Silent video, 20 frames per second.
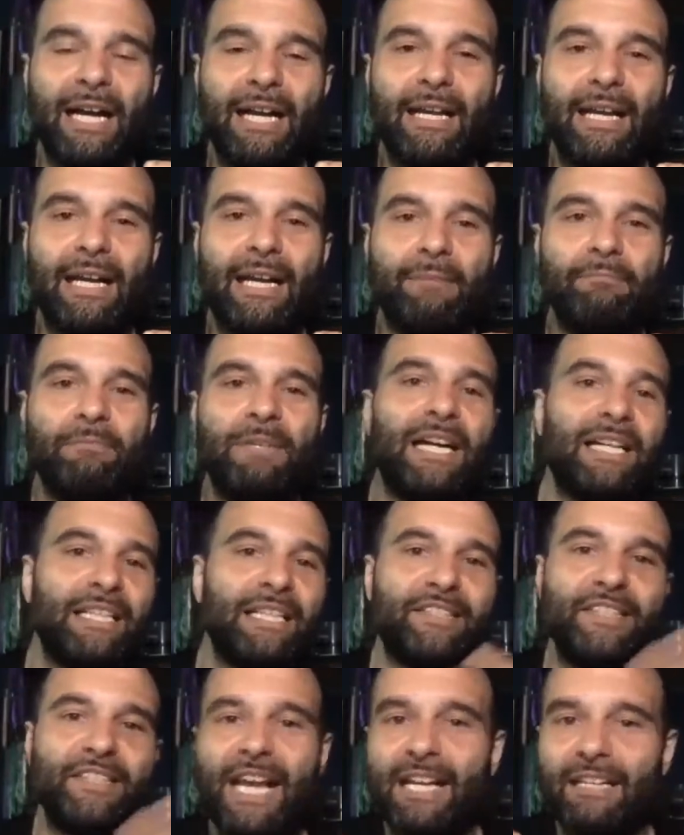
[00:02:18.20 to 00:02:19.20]
not
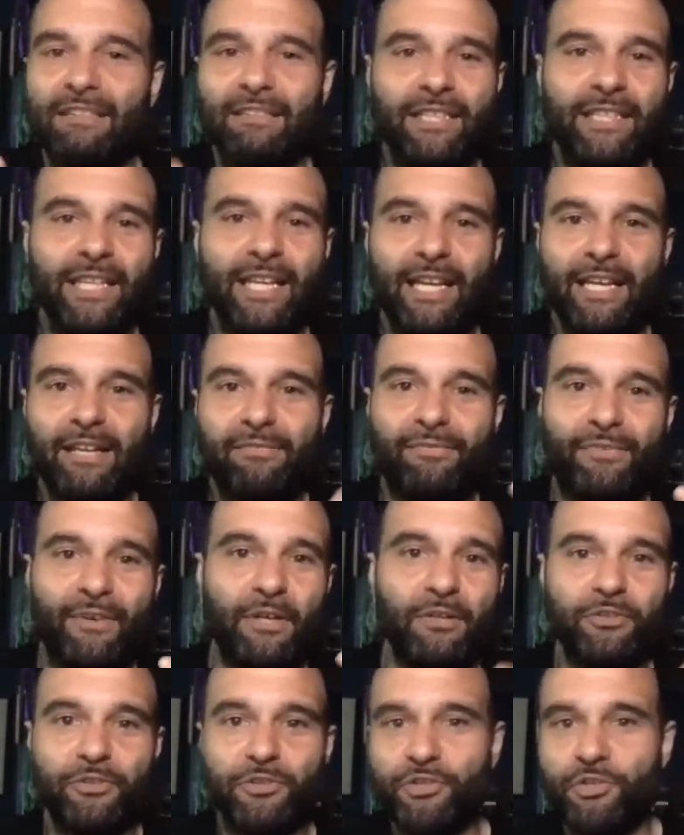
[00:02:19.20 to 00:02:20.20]
exactly a
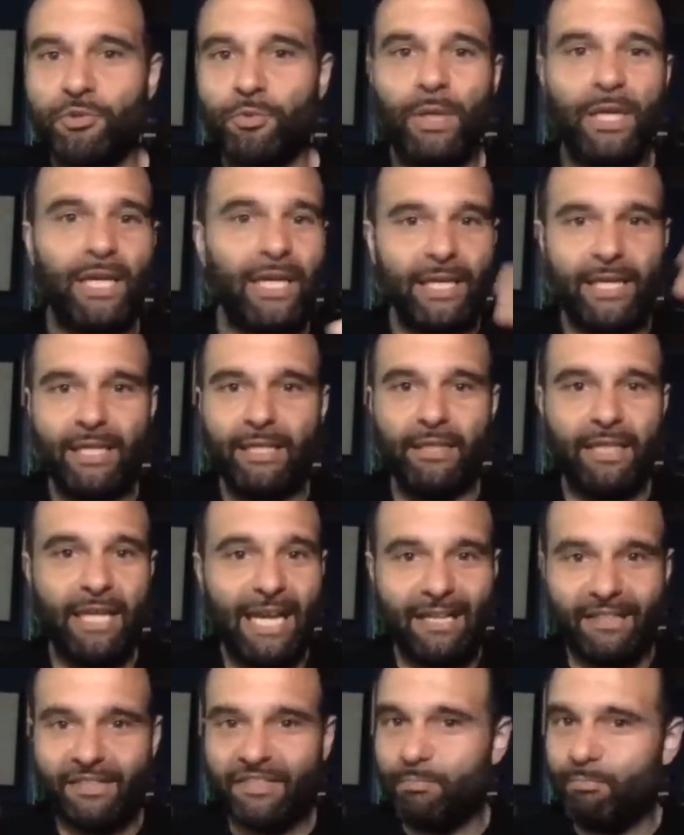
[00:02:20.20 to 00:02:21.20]
feng shui
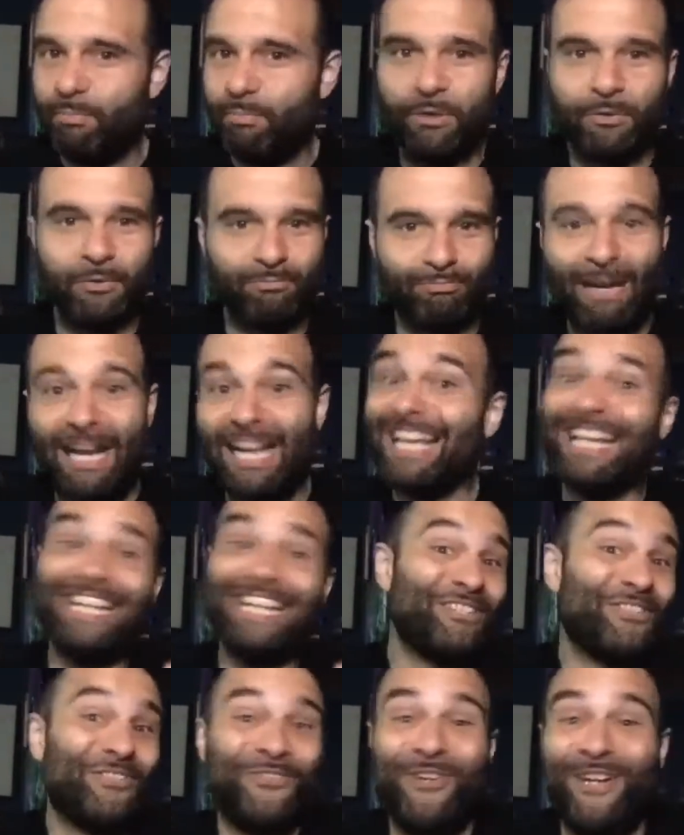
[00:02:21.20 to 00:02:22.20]
expert by any
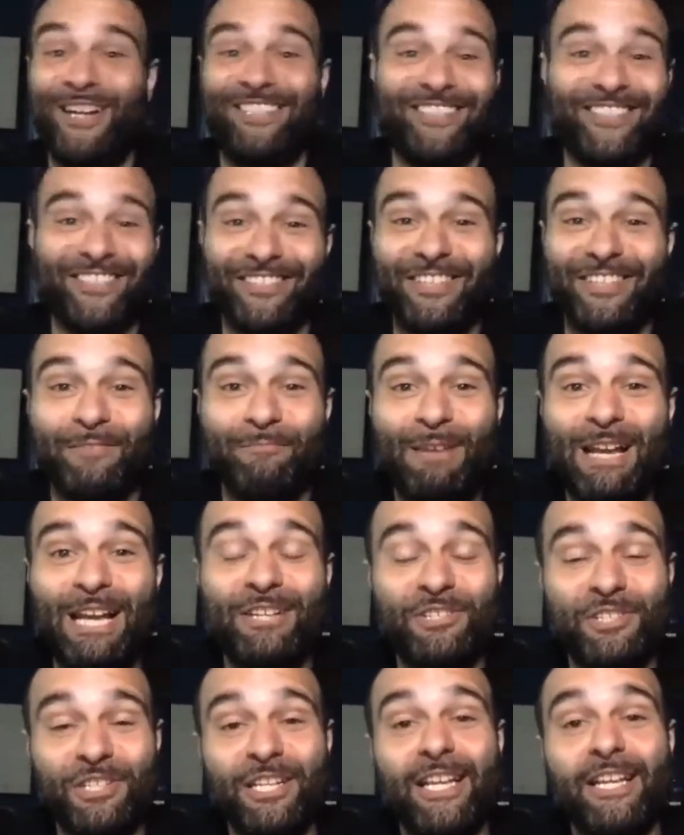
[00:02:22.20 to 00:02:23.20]
stretch of the
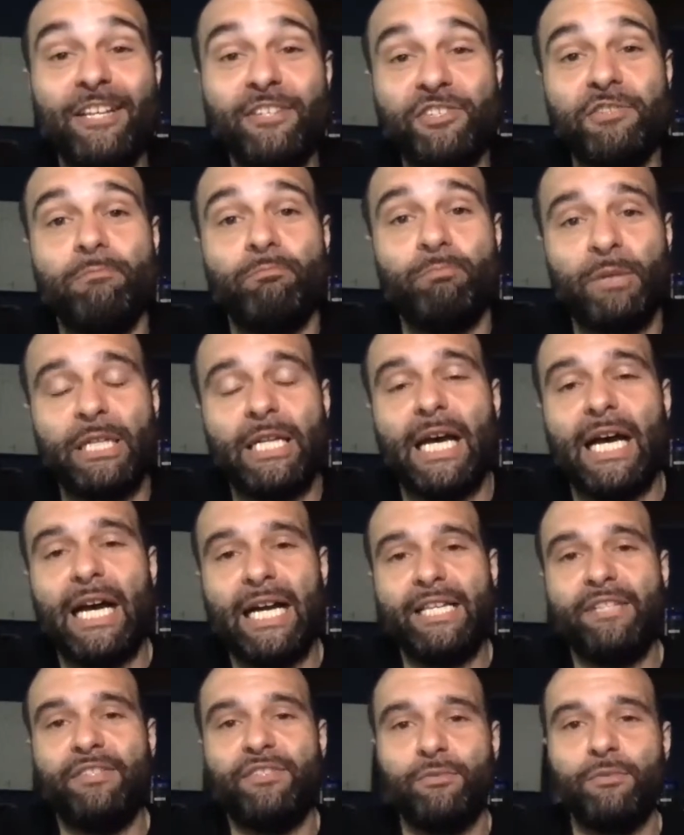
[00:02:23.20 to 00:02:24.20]
imagination, but I
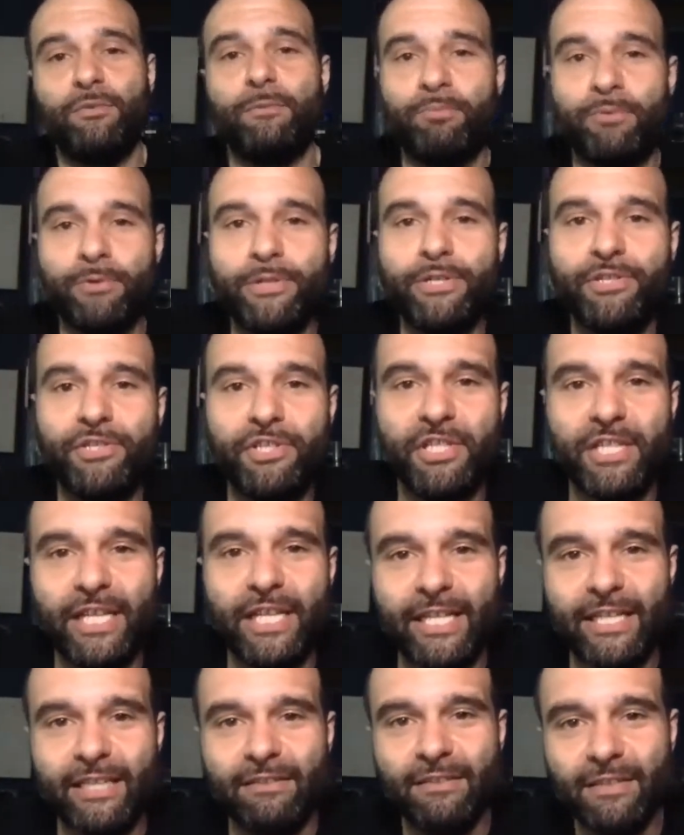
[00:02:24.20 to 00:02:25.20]
do
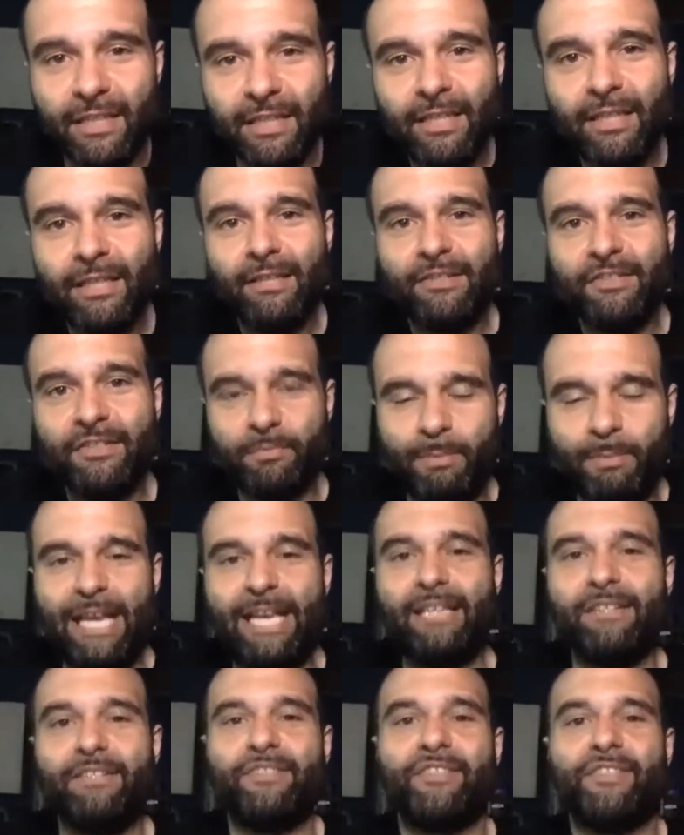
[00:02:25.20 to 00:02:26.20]
appreciate
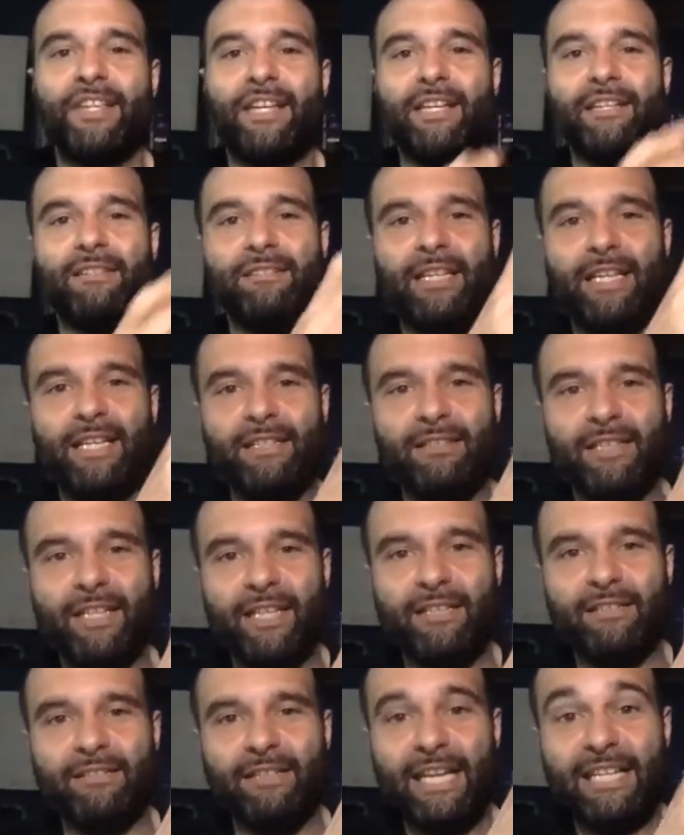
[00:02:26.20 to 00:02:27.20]
space and
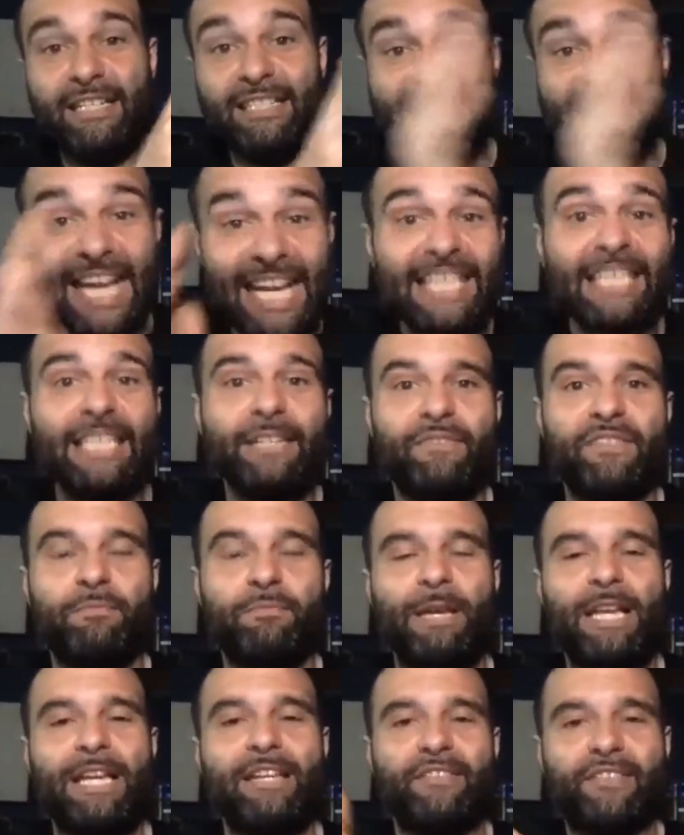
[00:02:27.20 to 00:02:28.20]
negative
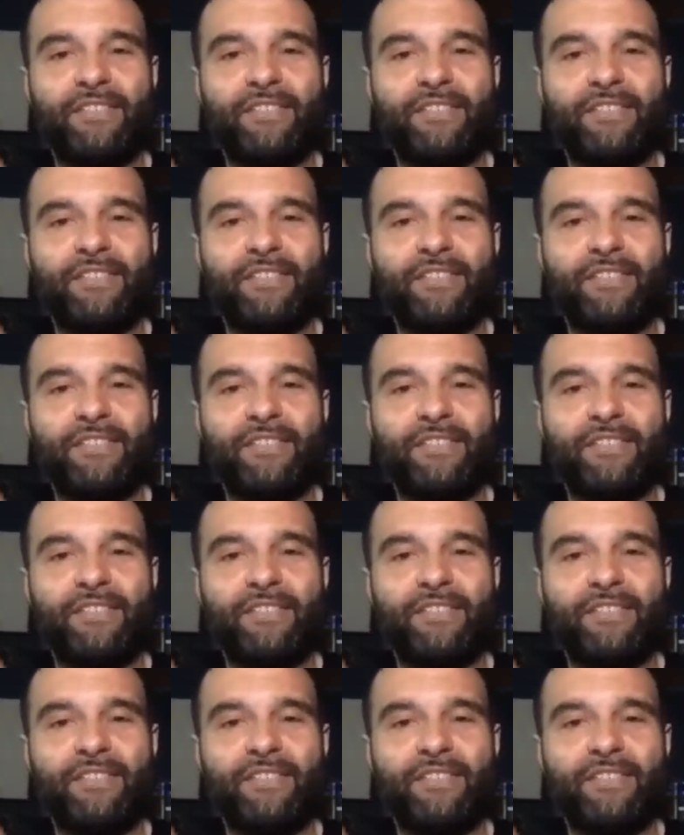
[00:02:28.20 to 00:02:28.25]
space and